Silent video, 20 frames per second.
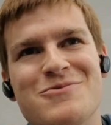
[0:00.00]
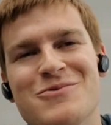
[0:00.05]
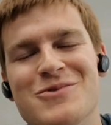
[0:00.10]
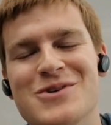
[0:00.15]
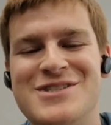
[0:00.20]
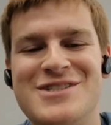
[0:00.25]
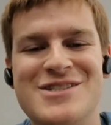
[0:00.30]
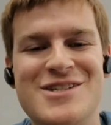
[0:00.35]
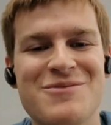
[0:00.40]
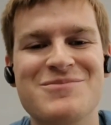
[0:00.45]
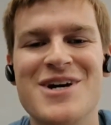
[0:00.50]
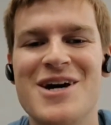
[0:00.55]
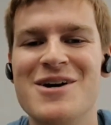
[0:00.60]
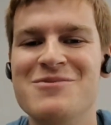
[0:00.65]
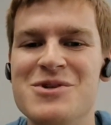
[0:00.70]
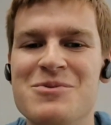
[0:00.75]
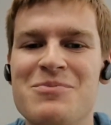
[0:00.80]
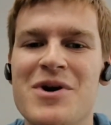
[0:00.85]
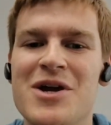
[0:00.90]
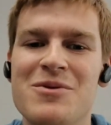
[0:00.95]
was
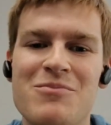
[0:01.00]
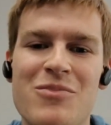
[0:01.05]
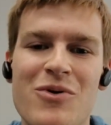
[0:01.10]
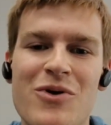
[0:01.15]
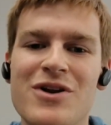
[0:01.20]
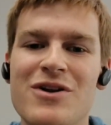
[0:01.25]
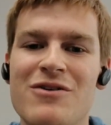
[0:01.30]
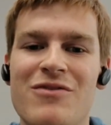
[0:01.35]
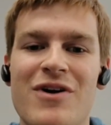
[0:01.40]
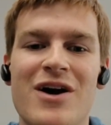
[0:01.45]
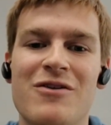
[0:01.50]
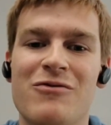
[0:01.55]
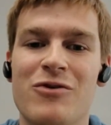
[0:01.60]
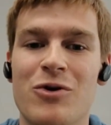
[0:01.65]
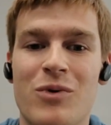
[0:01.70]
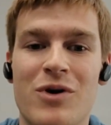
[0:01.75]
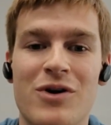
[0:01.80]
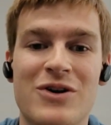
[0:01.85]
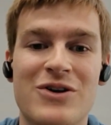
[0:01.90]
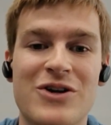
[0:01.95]
sometimes a pain point if I
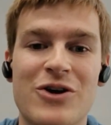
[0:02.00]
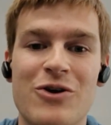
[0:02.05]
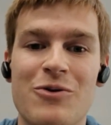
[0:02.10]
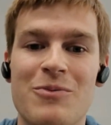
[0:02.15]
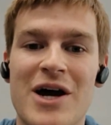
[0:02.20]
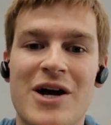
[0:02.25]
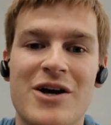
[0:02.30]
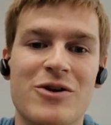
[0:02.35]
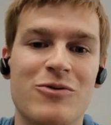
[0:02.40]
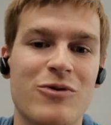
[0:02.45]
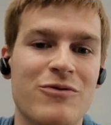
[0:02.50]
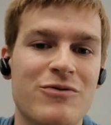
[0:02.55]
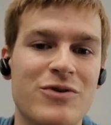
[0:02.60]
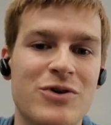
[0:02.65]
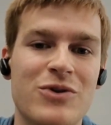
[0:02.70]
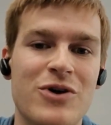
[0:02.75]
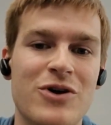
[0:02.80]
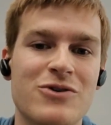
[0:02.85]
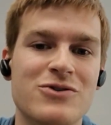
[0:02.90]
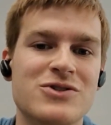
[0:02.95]
ever wanted to go back and
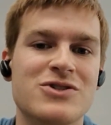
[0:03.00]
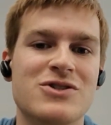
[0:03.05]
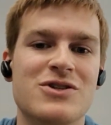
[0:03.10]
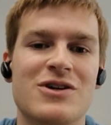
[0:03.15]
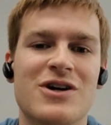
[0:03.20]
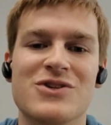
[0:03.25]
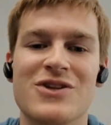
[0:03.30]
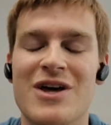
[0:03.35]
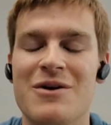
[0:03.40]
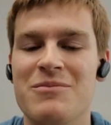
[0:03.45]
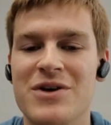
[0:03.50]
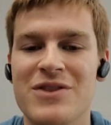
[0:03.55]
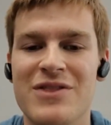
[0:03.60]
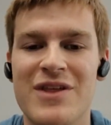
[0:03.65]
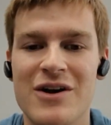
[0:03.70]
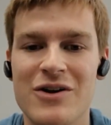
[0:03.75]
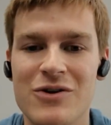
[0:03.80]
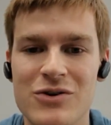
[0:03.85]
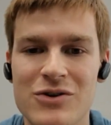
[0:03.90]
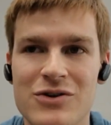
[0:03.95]
review those. So that made
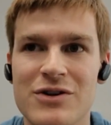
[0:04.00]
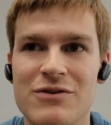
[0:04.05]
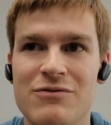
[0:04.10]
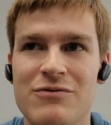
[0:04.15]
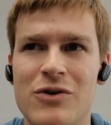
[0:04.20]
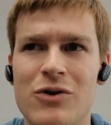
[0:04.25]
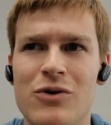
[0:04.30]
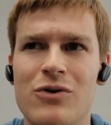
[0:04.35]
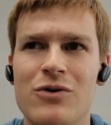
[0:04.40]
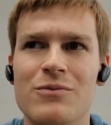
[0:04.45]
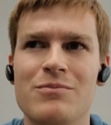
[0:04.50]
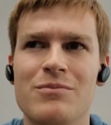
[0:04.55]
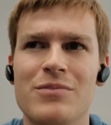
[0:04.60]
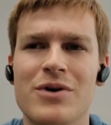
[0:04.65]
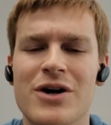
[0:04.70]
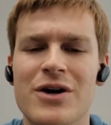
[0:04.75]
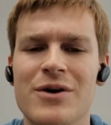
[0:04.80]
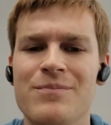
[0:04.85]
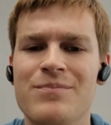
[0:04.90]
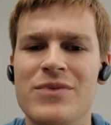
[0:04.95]
that a little difficult.
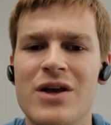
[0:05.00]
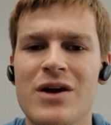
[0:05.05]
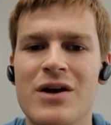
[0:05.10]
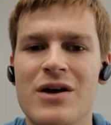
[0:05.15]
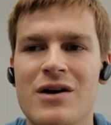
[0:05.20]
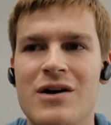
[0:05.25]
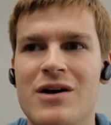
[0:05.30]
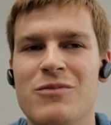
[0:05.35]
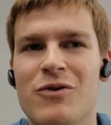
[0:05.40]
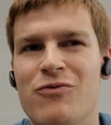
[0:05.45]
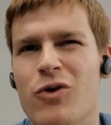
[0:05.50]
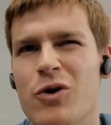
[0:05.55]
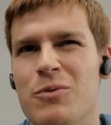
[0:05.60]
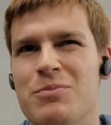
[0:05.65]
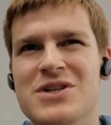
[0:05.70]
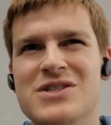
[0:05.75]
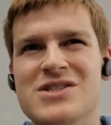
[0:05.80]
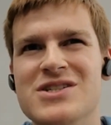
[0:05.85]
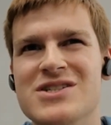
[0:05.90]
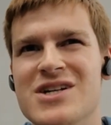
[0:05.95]
But before
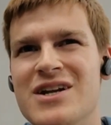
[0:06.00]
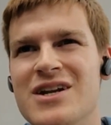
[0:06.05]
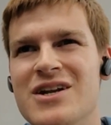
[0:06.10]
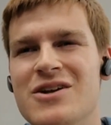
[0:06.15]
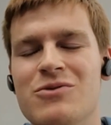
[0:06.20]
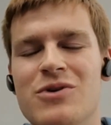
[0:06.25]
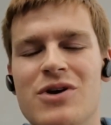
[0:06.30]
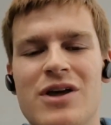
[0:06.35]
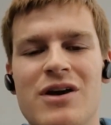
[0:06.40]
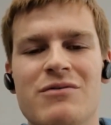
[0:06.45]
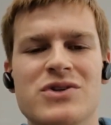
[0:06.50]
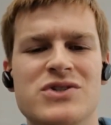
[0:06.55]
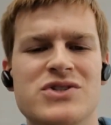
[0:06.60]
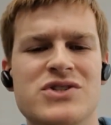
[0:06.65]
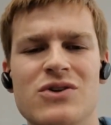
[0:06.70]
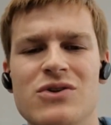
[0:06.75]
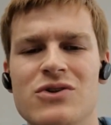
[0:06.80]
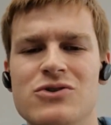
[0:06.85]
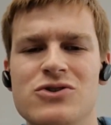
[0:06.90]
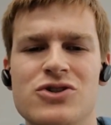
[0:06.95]
Pieces, I didn't really have a
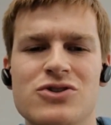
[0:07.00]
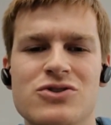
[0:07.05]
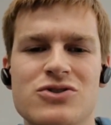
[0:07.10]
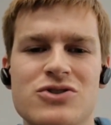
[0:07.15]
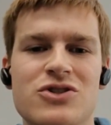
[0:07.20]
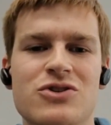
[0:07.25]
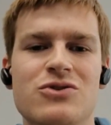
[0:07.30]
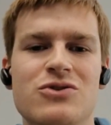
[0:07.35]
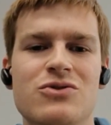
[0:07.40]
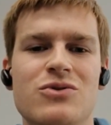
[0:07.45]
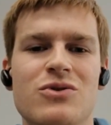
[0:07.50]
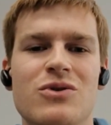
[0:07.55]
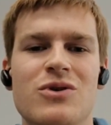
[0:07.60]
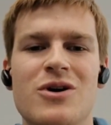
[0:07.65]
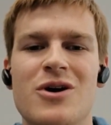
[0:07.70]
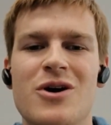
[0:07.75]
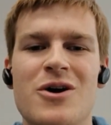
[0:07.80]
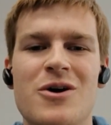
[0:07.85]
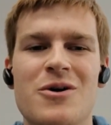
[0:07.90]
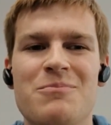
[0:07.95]
solution to
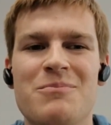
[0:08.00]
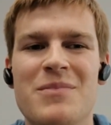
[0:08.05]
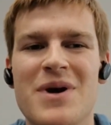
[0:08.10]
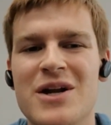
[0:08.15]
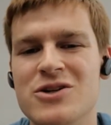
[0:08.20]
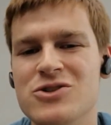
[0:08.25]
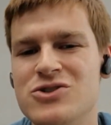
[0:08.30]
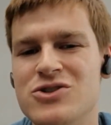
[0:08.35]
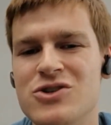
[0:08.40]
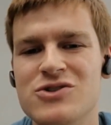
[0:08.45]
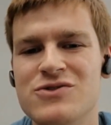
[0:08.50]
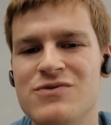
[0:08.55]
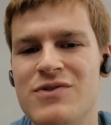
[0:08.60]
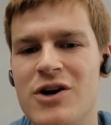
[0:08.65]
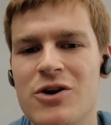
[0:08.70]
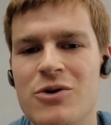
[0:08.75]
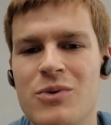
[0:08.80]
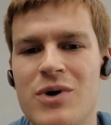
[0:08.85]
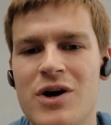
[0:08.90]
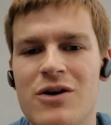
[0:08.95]
manage those
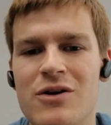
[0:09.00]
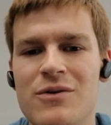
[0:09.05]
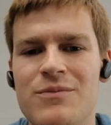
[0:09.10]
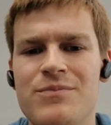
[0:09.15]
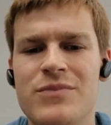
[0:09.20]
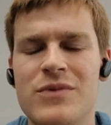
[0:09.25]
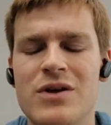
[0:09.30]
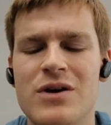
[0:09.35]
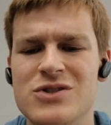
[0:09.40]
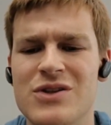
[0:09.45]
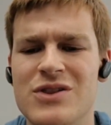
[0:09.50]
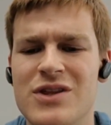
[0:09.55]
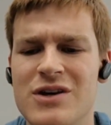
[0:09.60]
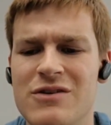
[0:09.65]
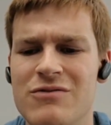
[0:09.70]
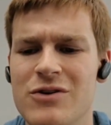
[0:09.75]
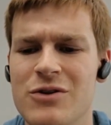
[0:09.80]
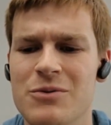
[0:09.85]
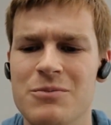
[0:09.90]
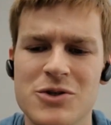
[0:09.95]
very well. So I
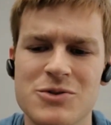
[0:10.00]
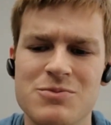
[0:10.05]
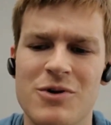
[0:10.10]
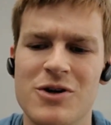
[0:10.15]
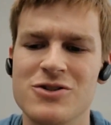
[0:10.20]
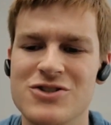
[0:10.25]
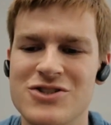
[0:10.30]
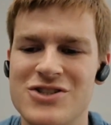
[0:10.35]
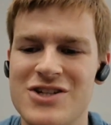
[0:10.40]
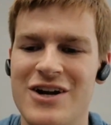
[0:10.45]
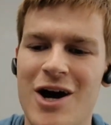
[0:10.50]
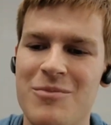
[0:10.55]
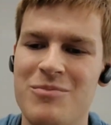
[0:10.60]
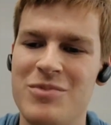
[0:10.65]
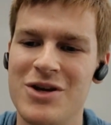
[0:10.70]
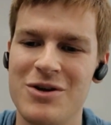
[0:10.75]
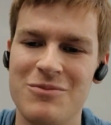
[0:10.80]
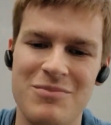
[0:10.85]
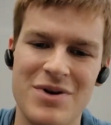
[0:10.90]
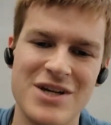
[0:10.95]
think for the most part, just
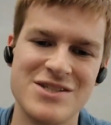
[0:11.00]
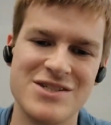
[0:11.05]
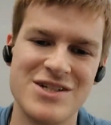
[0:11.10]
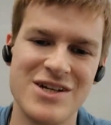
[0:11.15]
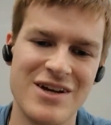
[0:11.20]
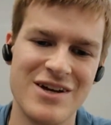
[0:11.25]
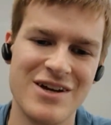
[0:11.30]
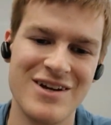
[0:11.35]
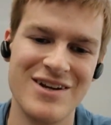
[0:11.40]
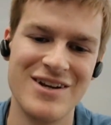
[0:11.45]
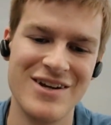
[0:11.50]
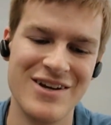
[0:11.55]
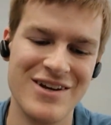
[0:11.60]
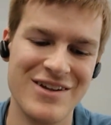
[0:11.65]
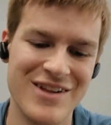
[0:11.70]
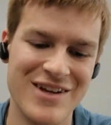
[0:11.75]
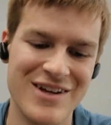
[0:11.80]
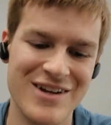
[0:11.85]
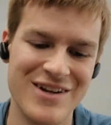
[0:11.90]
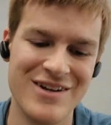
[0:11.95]
copying and pasting in,
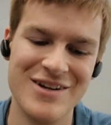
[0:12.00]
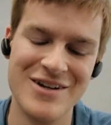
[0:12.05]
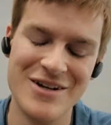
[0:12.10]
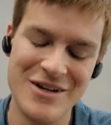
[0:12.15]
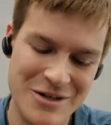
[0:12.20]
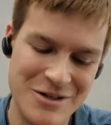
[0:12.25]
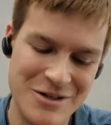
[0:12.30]
and then